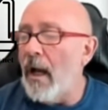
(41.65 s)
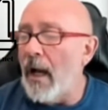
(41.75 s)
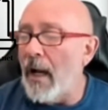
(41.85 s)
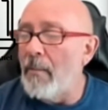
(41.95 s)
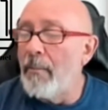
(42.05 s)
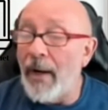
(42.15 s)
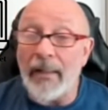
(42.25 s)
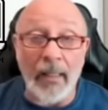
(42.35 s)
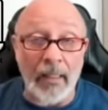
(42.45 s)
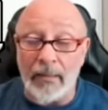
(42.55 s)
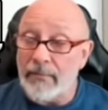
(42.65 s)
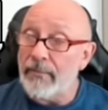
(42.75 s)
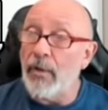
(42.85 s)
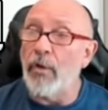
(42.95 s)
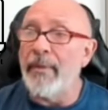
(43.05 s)
But hey,
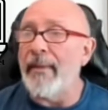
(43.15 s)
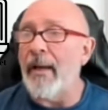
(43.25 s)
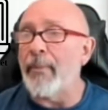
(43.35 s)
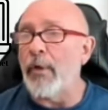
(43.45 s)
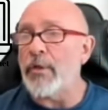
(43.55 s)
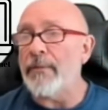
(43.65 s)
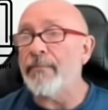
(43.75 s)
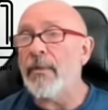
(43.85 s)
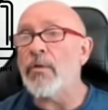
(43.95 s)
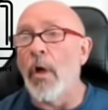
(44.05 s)
you could be that person.